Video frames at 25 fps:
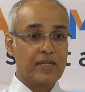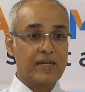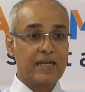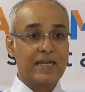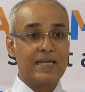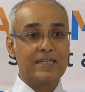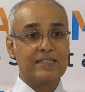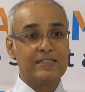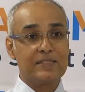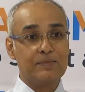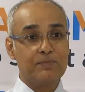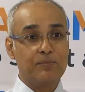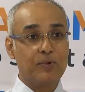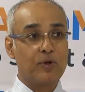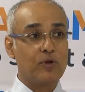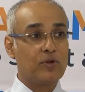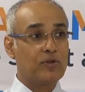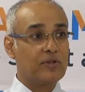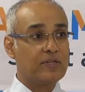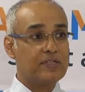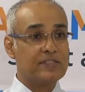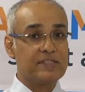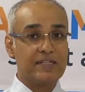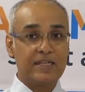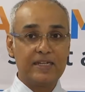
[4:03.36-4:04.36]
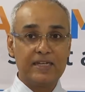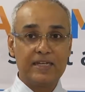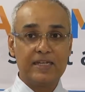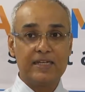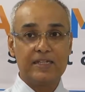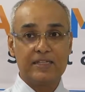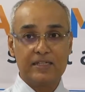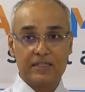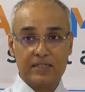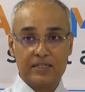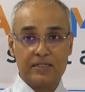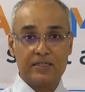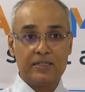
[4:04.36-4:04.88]
are as important as any
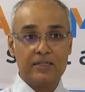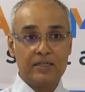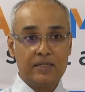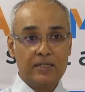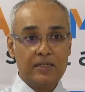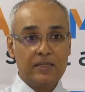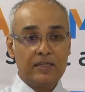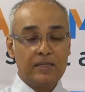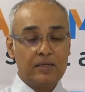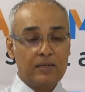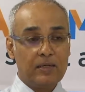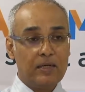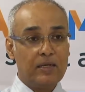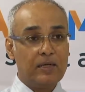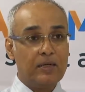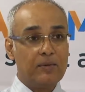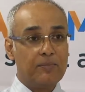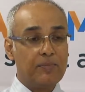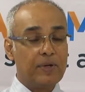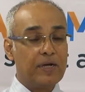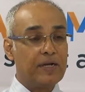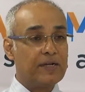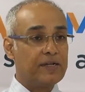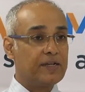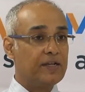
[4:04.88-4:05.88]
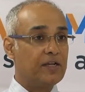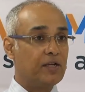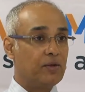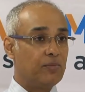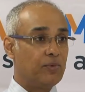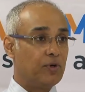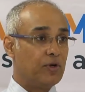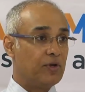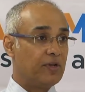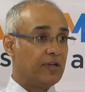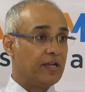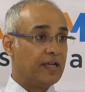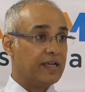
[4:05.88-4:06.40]
other uh, part in our
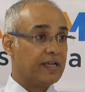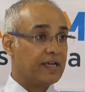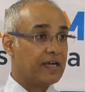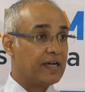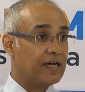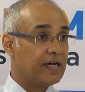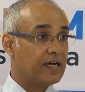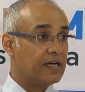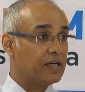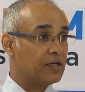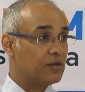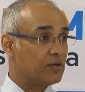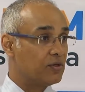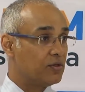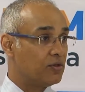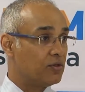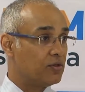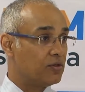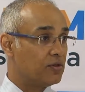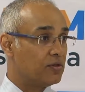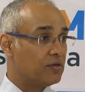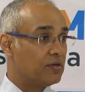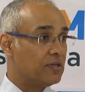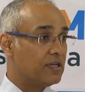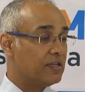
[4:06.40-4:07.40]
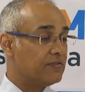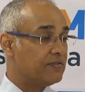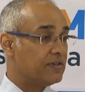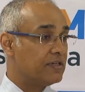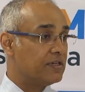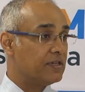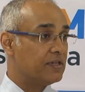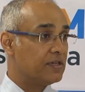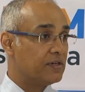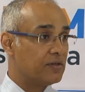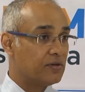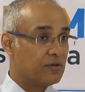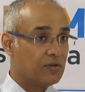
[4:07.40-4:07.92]
body, like heart or
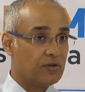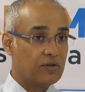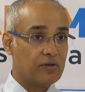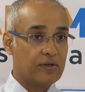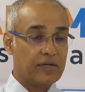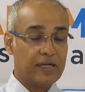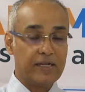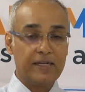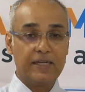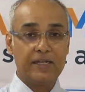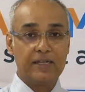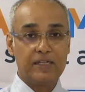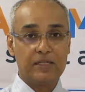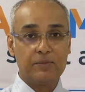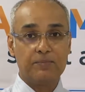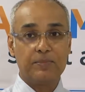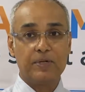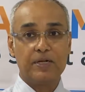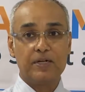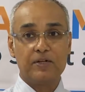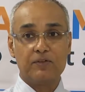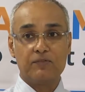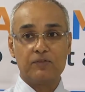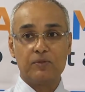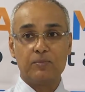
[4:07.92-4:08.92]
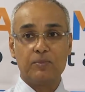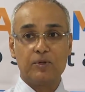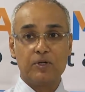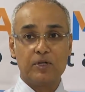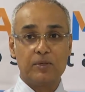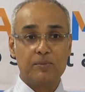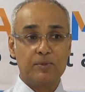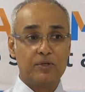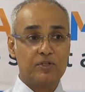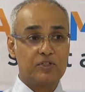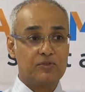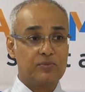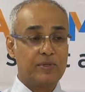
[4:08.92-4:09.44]
liver or any other part of the
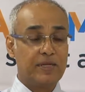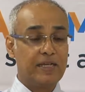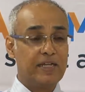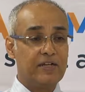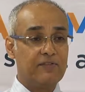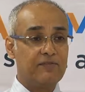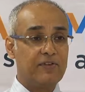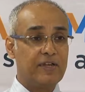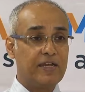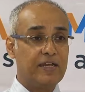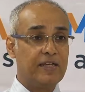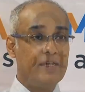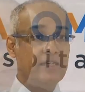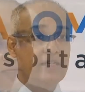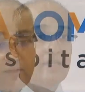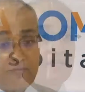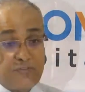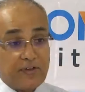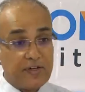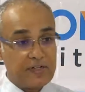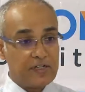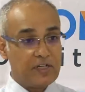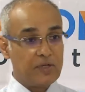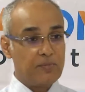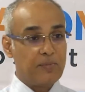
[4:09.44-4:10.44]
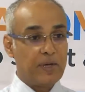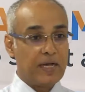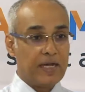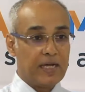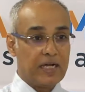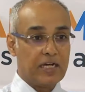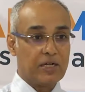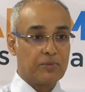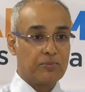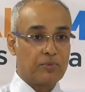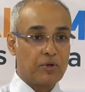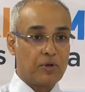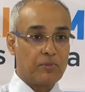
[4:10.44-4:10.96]
body, because we get very affected by
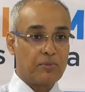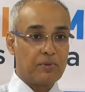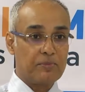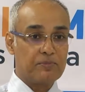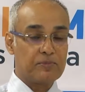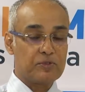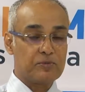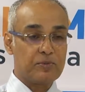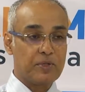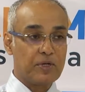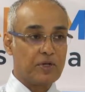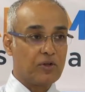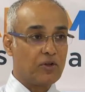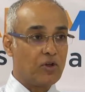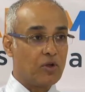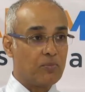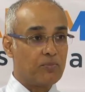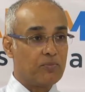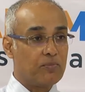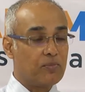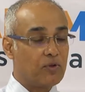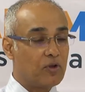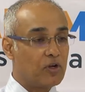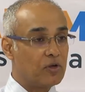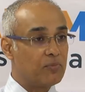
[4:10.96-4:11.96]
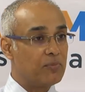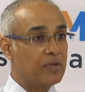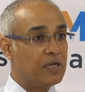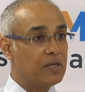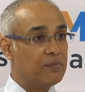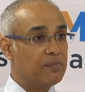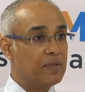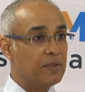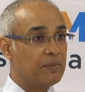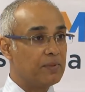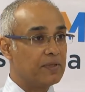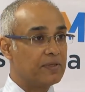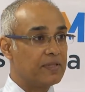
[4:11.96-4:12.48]
heart problems, but not not
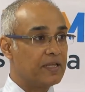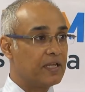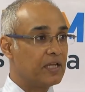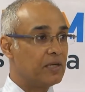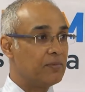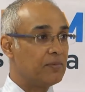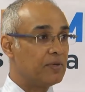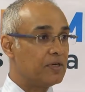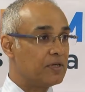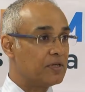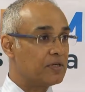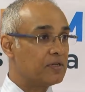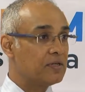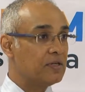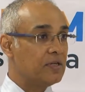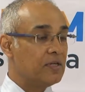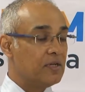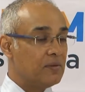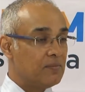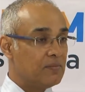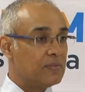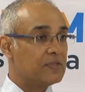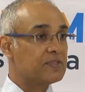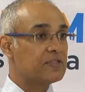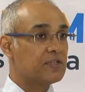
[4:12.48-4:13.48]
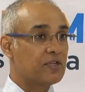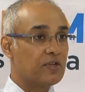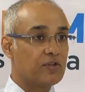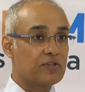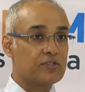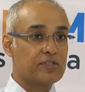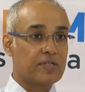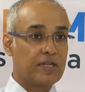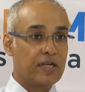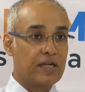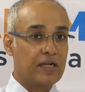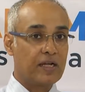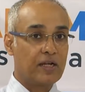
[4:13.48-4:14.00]
many people think about
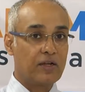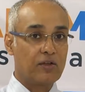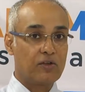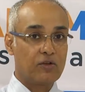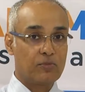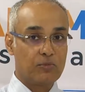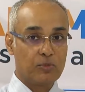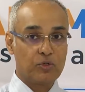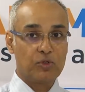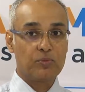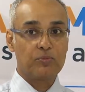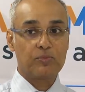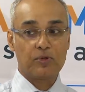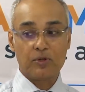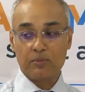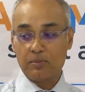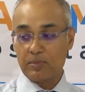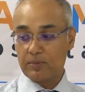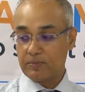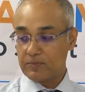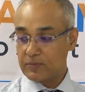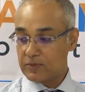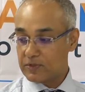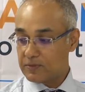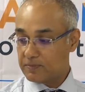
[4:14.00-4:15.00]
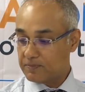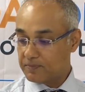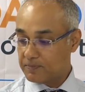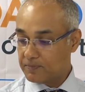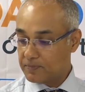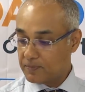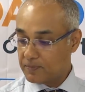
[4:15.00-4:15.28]
musculoskeletal or bone problems.